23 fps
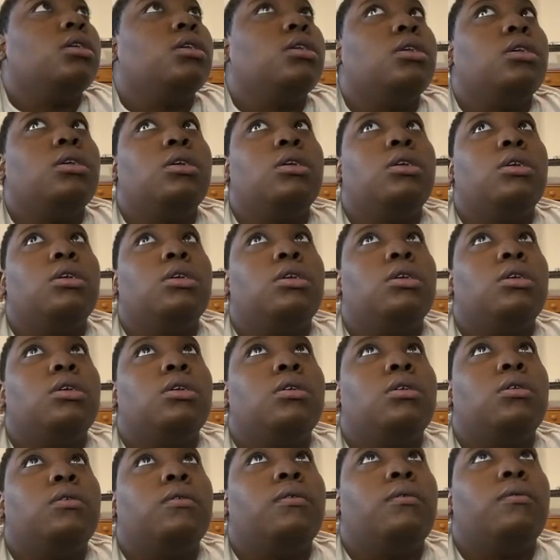
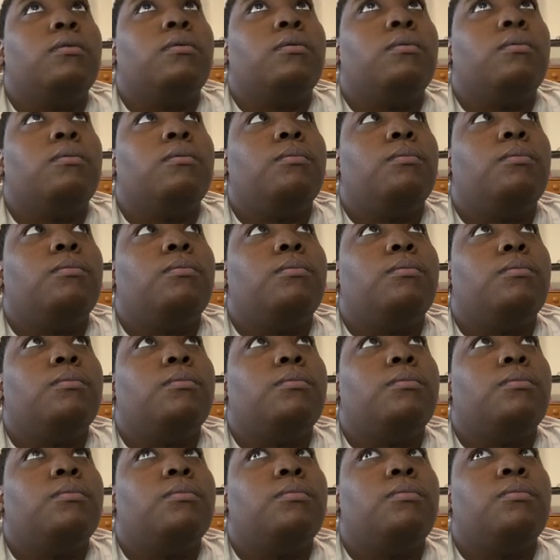
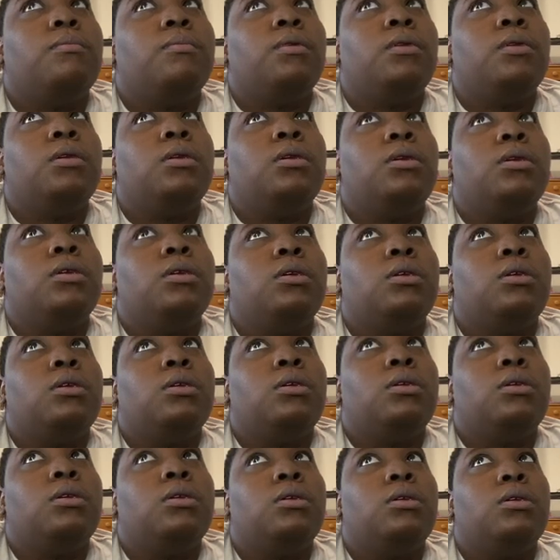
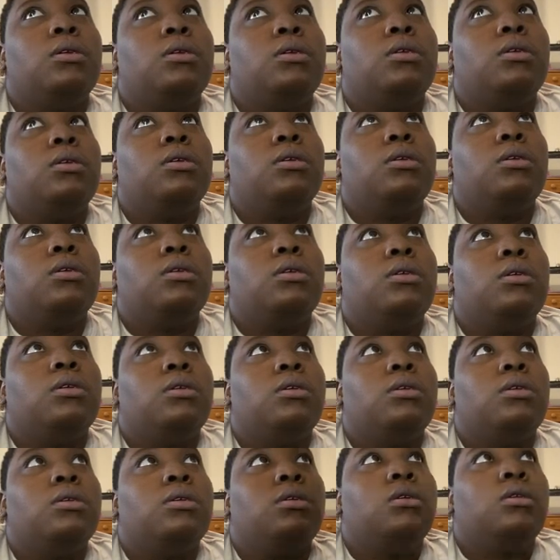
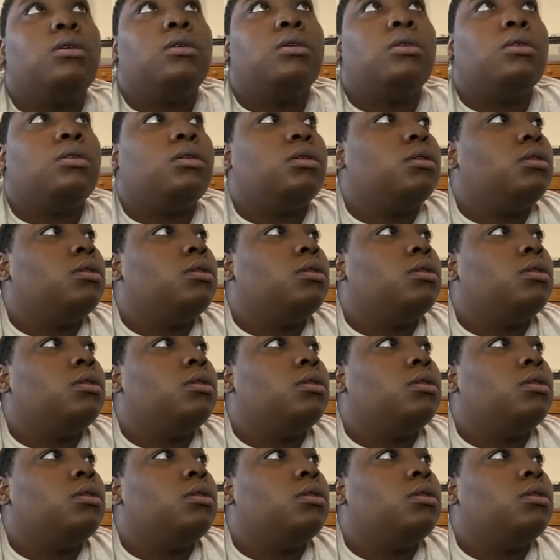Nobody speaks.